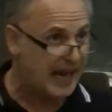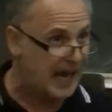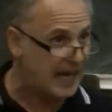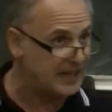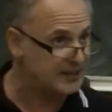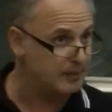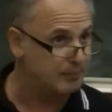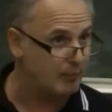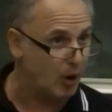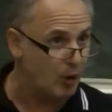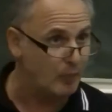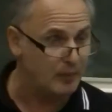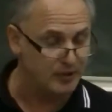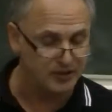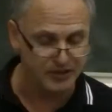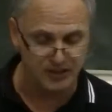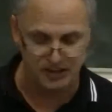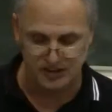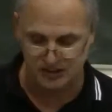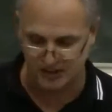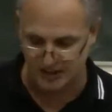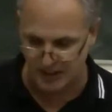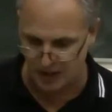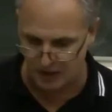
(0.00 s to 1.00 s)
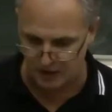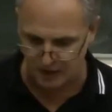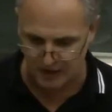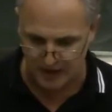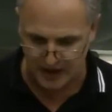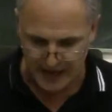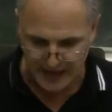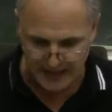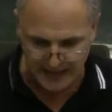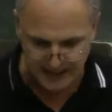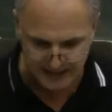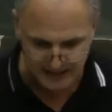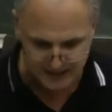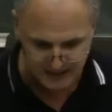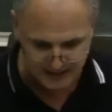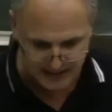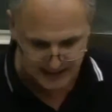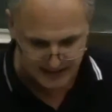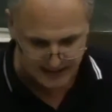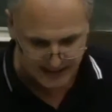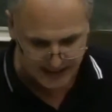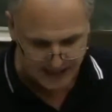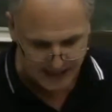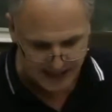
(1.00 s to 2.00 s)
as the moment itself and
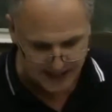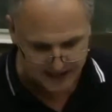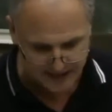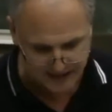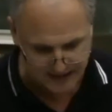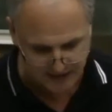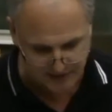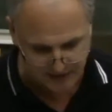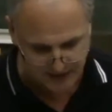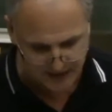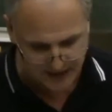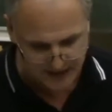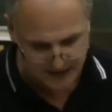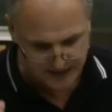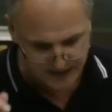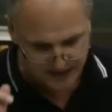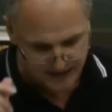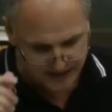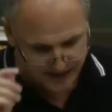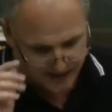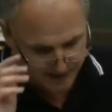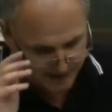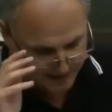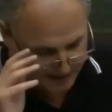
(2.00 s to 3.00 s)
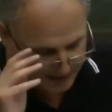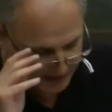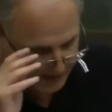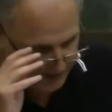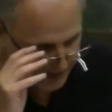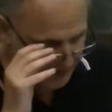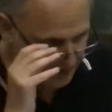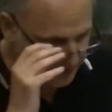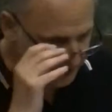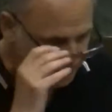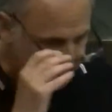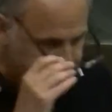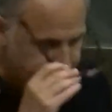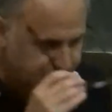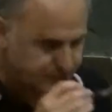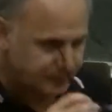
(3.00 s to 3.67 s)
understanding it and giving it, giving it lead.